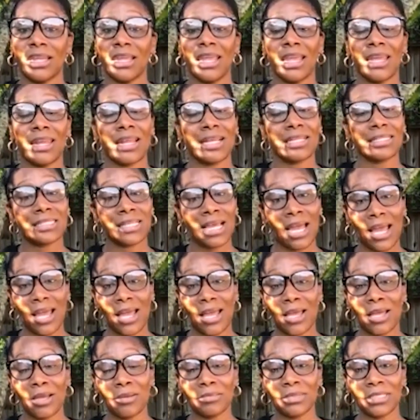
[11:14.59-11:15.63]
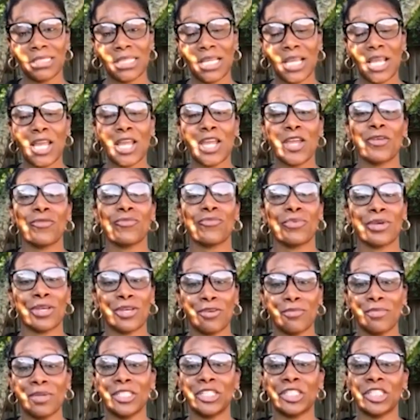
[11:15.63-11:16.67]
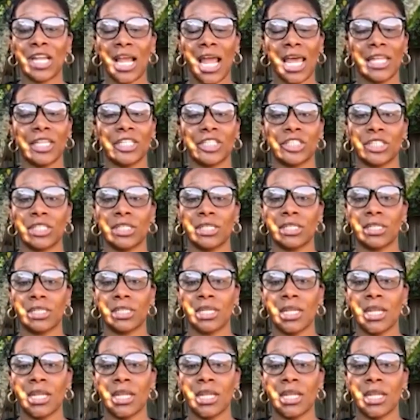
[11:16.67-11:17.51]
and at times it will be challenging.